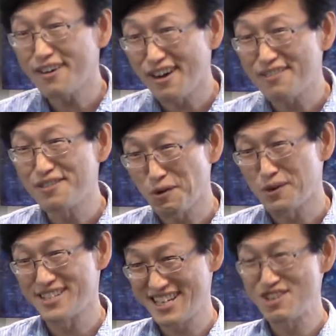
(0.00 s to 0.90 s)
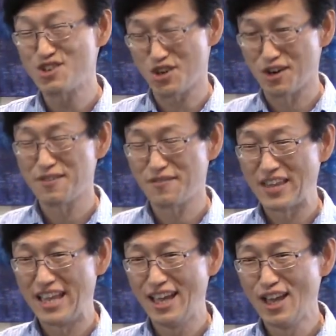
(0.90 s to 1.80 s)
of your teacher,
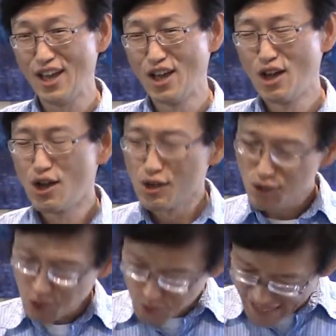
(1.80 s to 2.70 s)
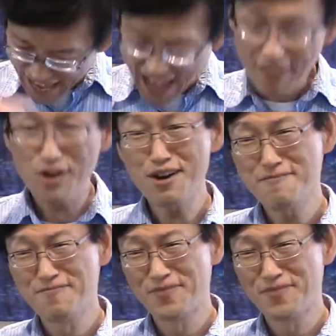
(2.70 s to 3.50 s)
to gather,